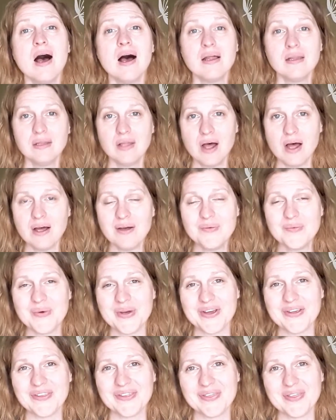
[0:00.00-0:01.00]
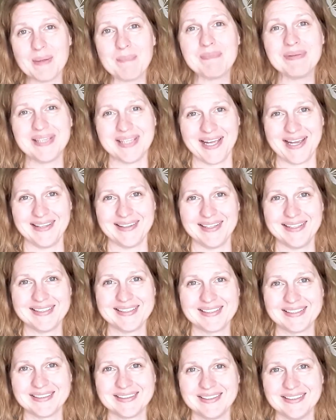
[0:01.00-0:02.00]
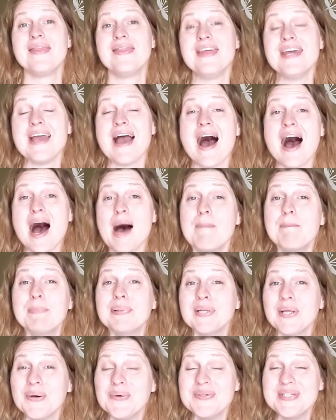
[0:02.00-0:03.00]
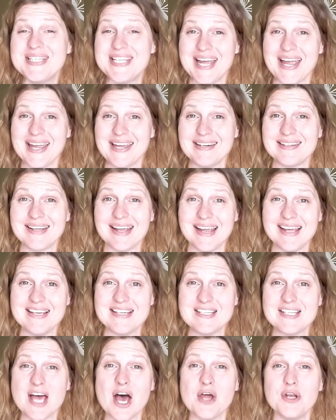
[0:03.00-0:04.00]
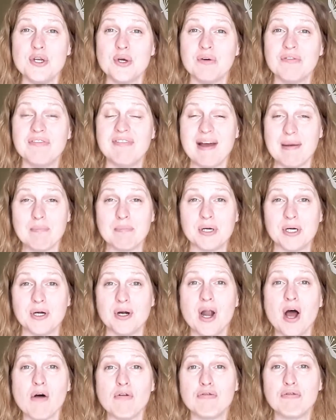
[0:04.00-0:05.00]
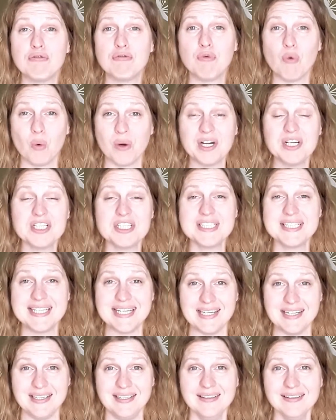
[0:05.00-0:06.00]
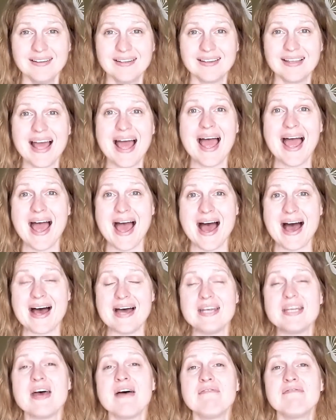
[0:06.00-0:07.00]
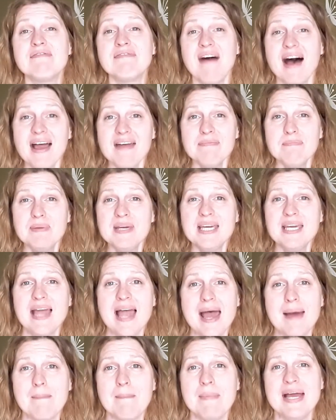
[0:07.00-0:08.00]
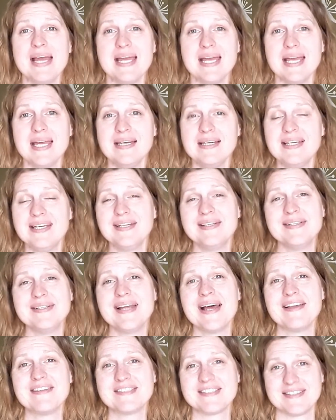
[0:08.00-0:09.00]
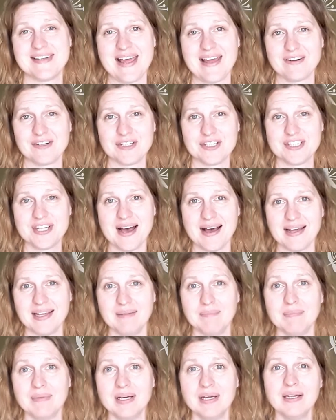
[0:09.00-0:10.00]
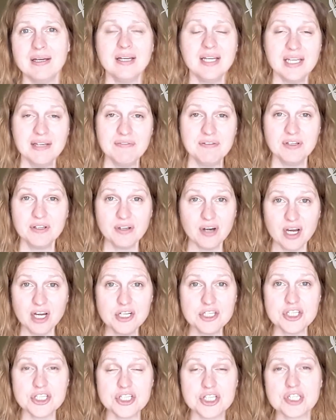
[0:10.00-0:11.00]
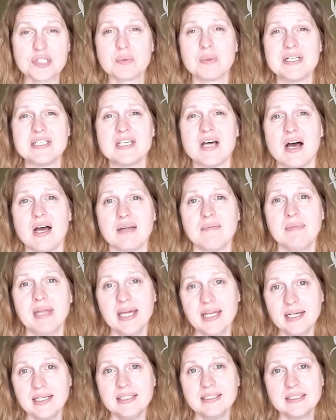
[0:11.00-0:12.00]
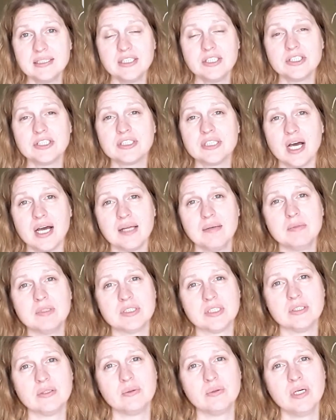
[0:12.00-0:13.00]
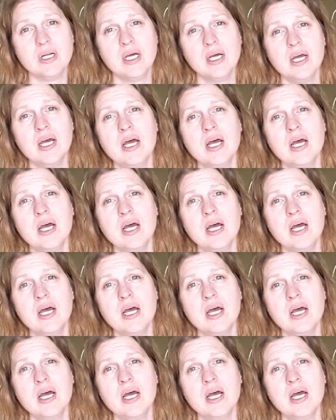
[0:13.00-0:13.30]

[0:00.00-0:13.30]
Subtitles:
along with the playlist. The upload date is November 14th at 5 p.m. Indian Standard Time. If you're not sure what time that is in your time zone,